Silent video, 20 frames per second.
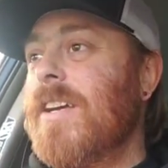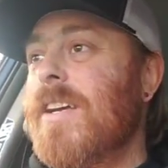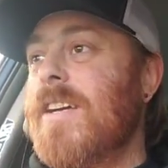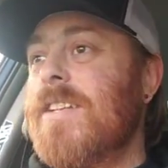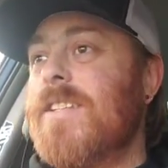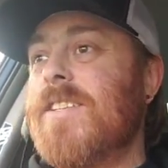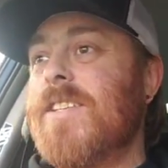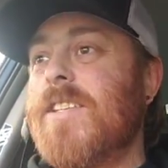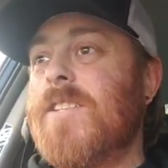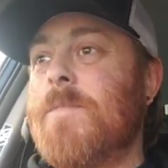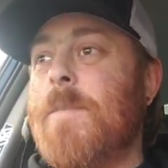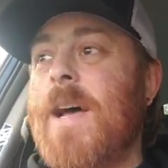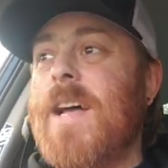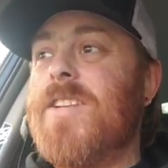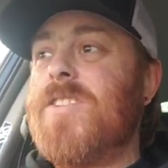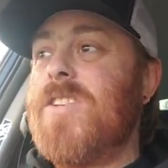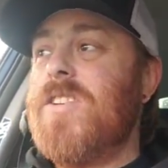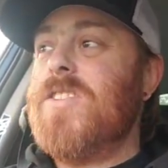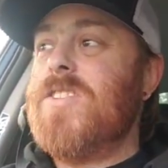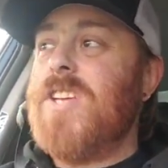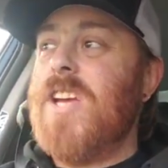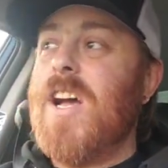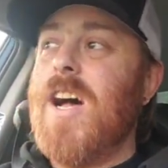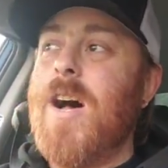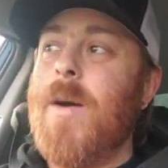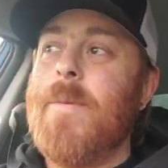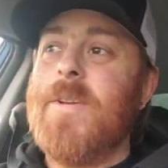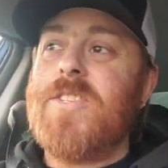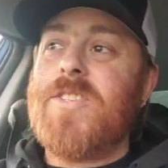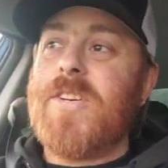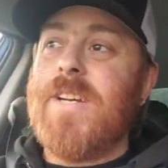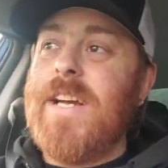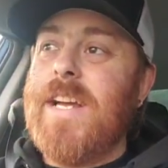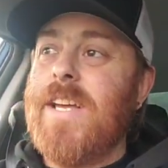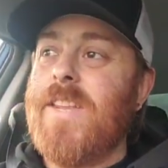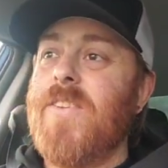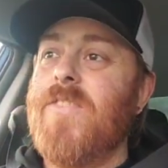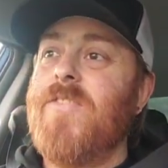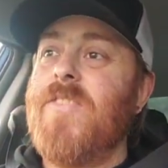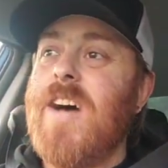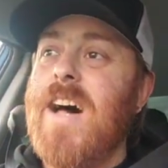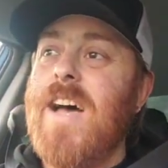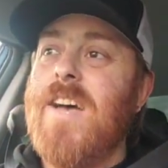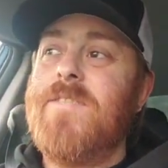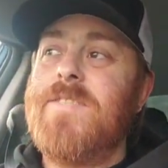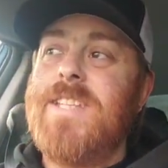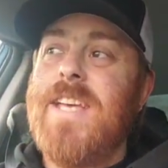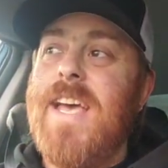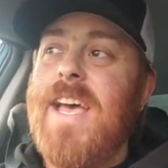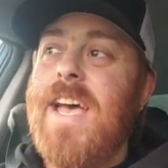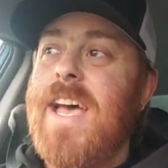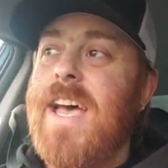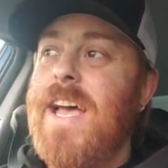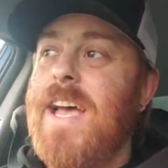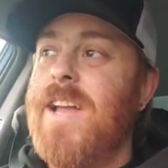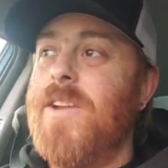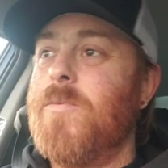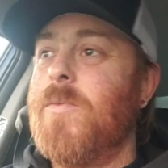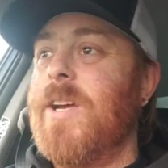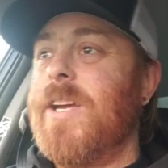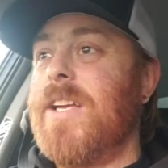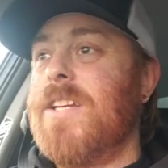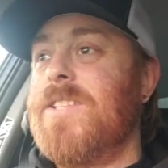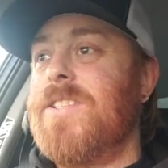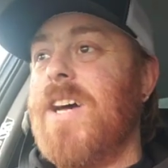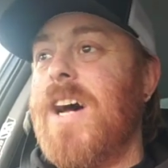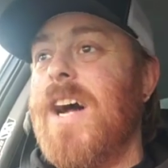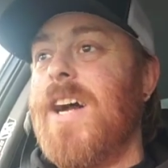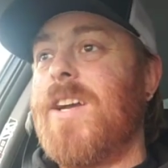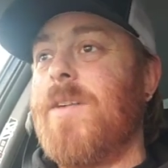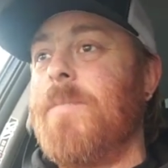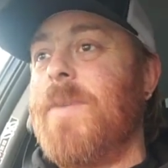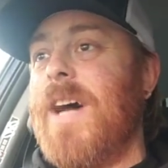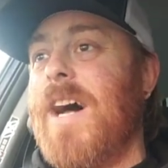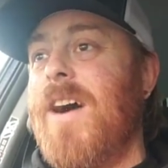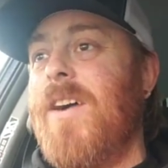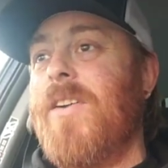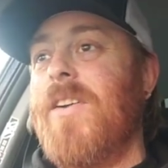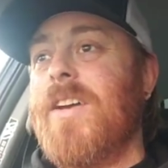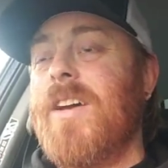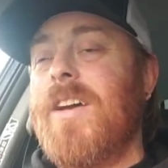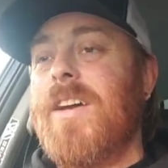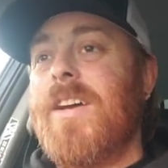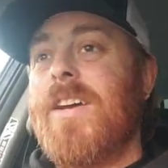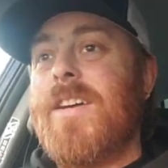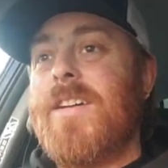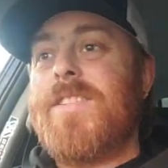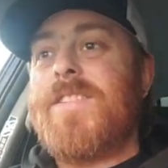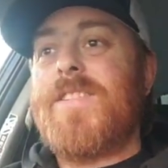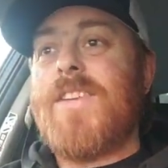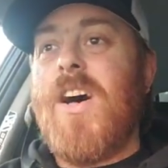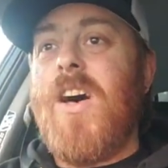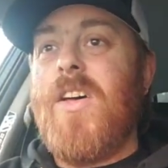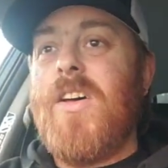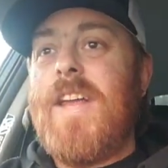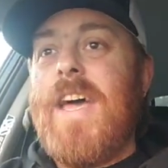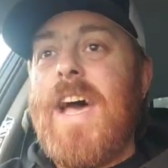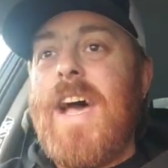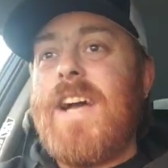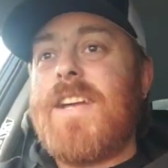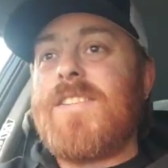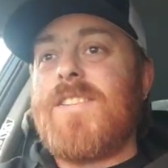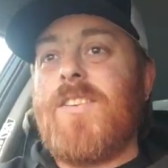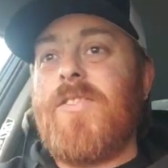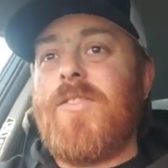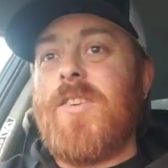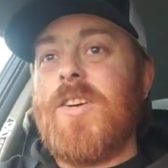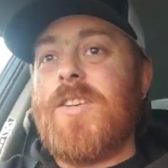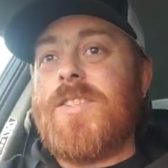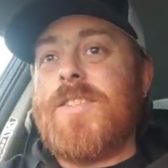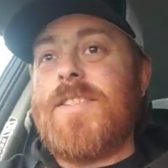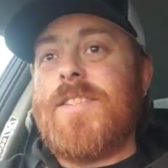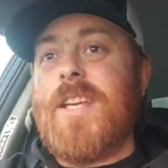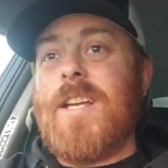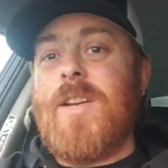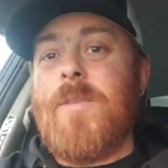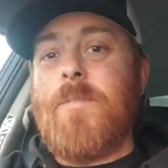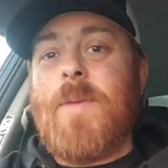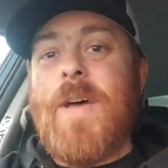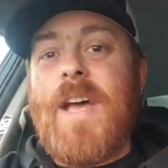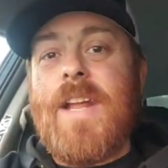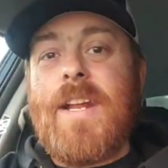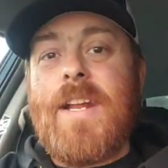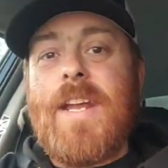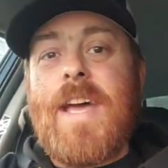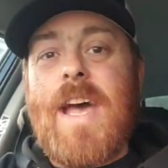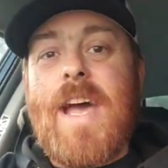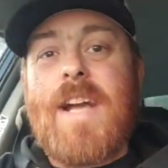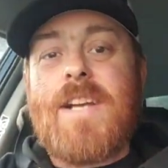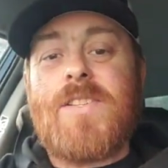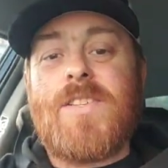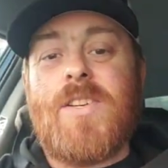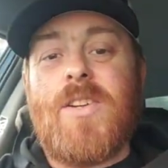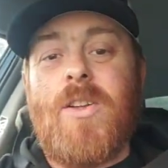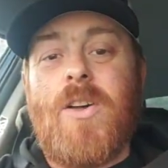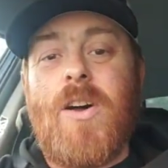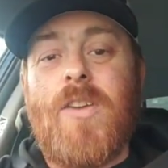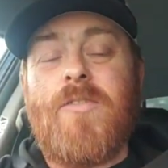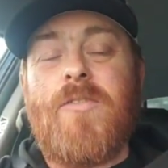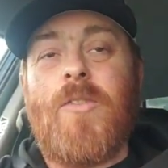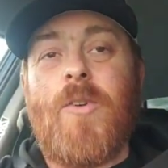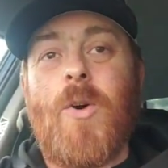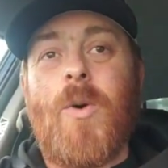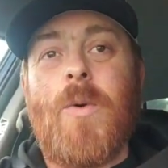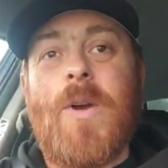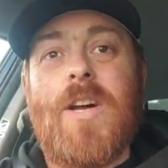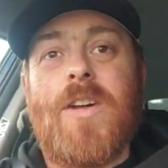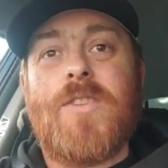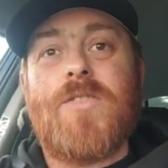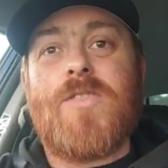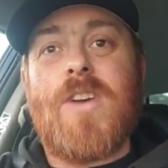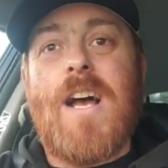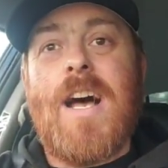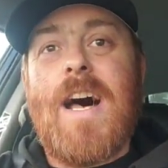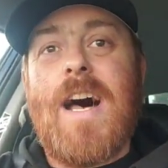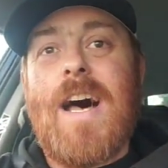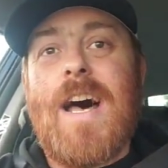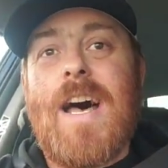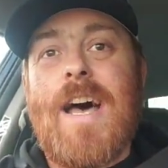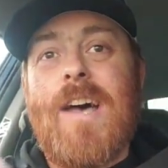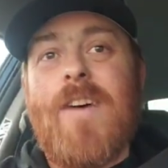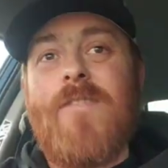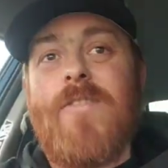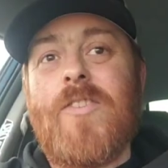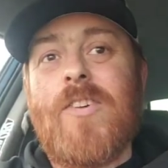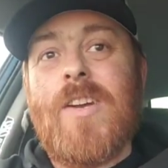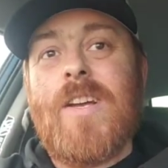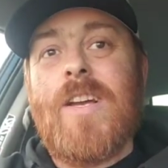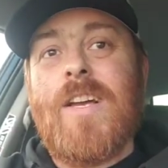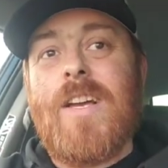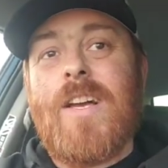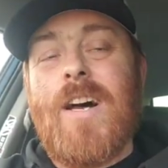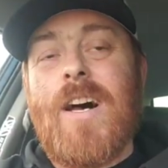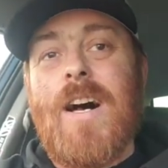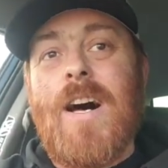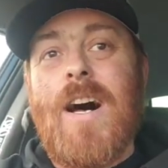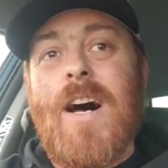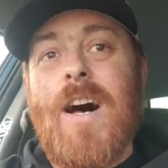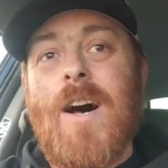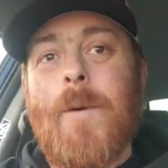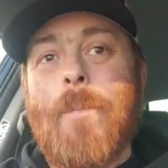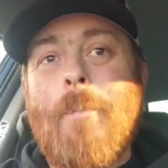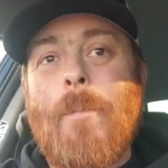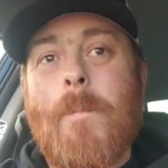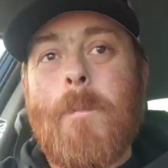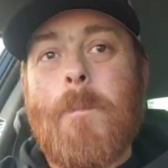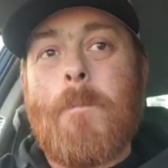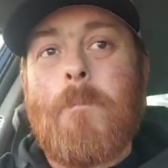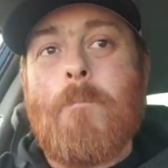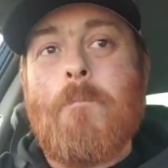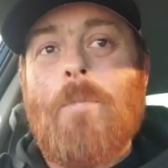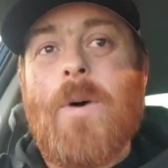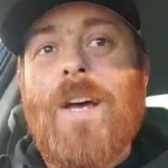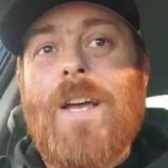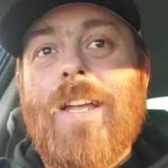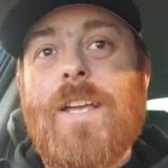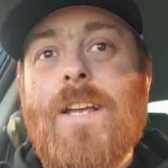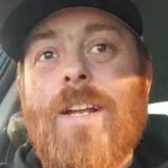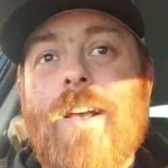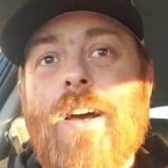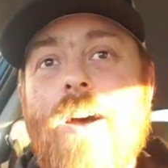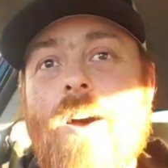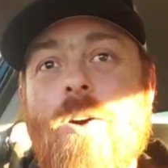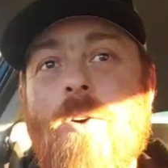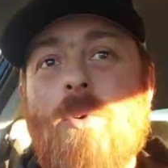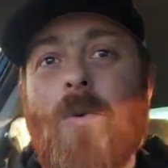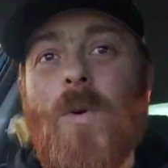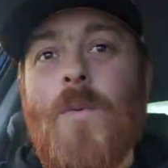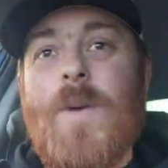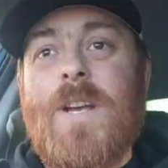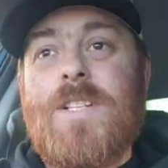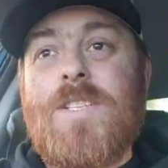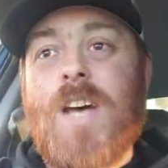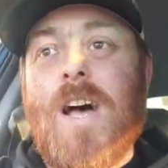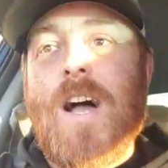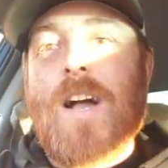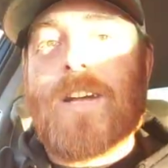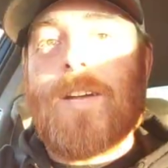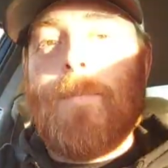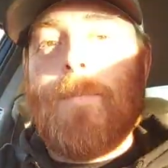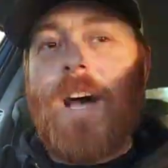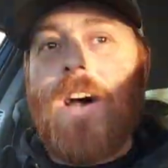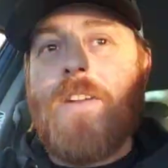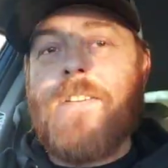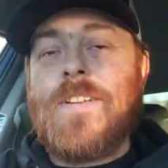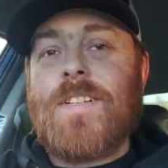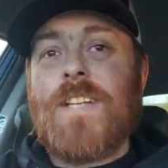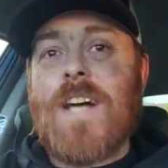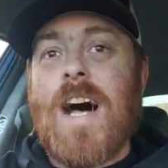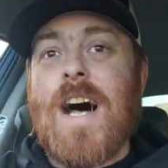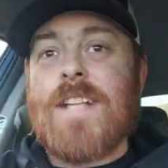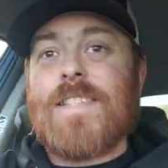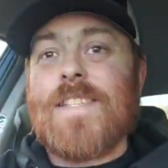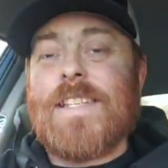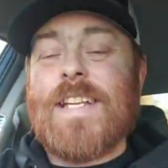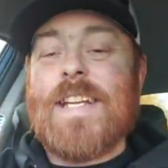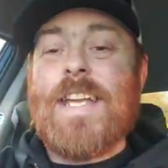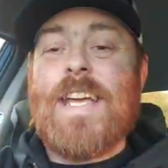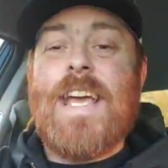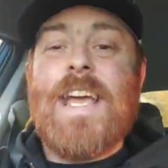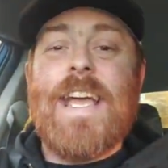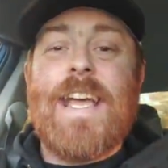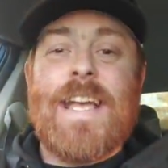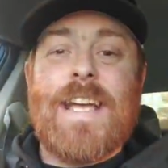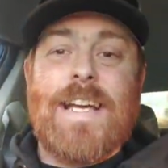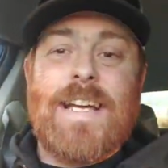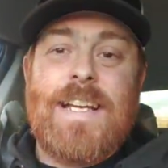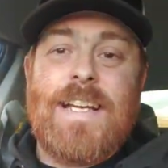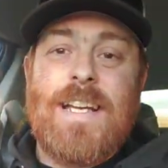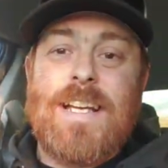suspension geometry of the 510. We could talk about solid axle versus independent axle on four-wheel drive. But, when we talk about Datsuning,